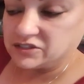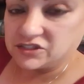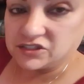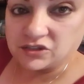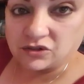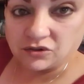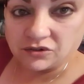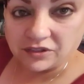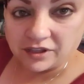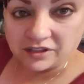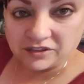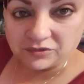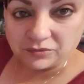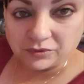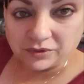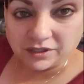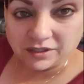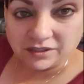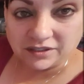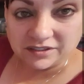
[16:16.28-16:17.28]
So
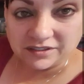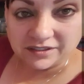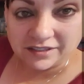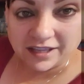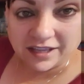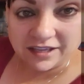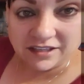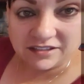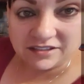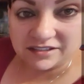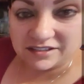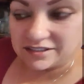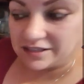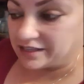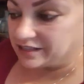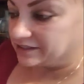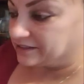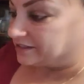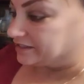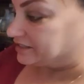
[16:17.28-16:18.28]
that's what it looks like, just
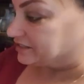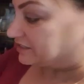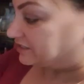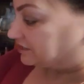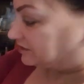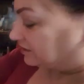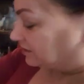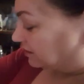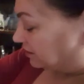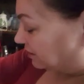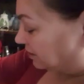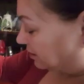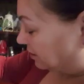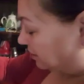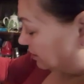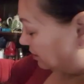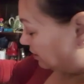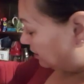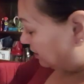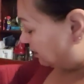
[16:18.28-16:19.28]
like this.
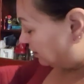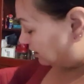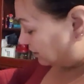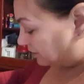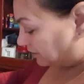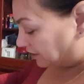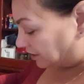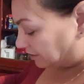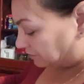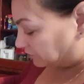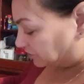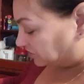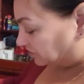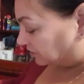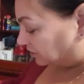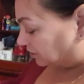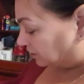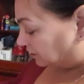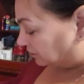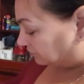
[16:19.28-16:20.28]
And then I'm
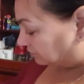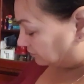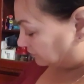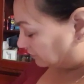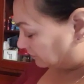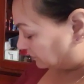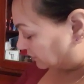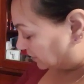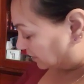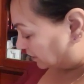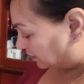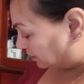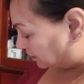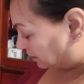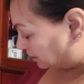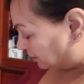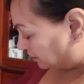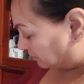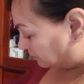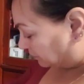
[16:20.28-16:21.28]
just gonna
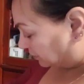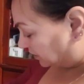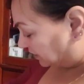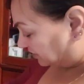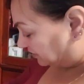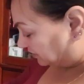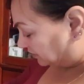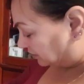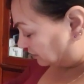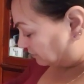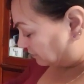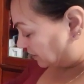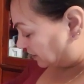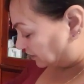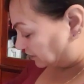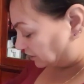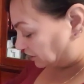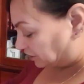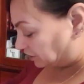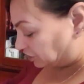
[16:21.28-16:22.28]
place it in
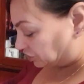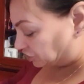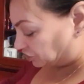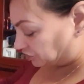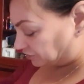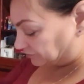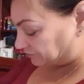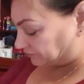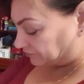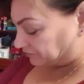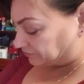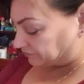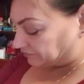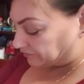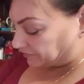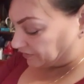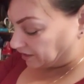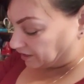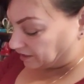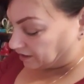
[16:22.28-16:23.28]
my dish.
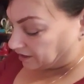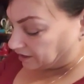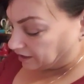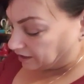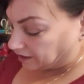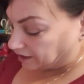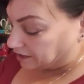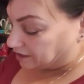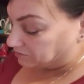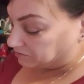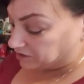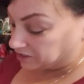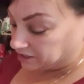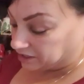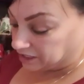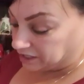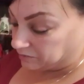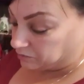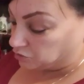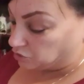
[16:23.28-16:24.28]
And I'm
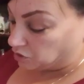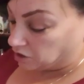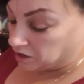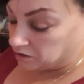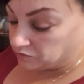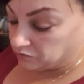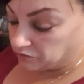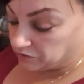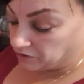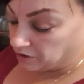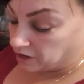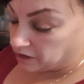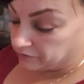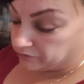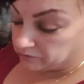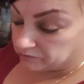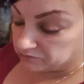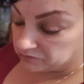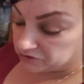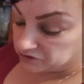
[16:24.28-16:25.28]
gonna keep going with all
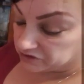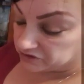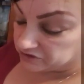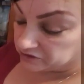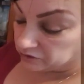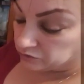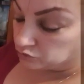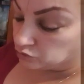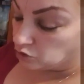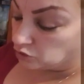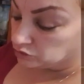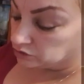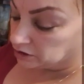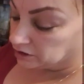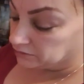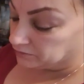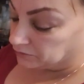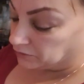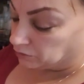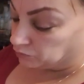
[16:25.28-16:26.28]
of them. Just unroll
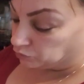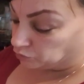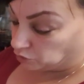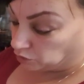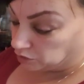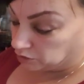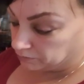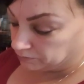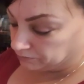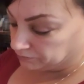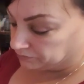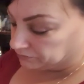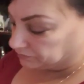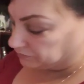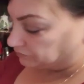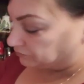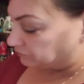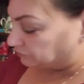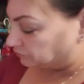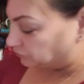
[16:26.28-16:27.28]
them.
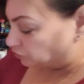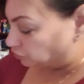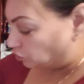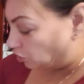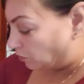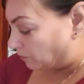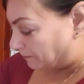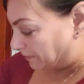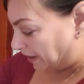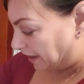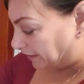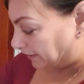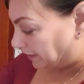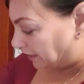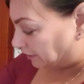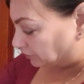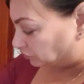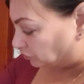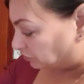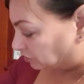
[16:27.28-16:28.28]
Don't
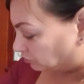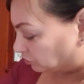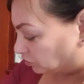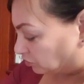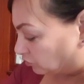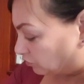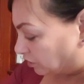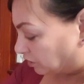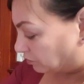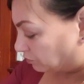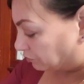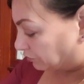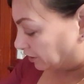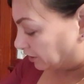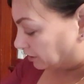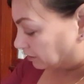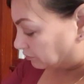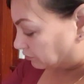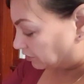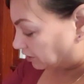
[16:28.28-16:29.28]
manhandle them, you don't wanna
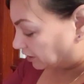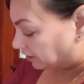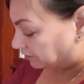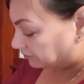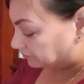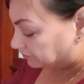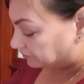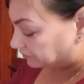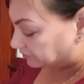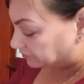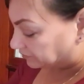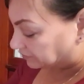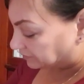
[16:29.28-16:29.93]
break them, okay?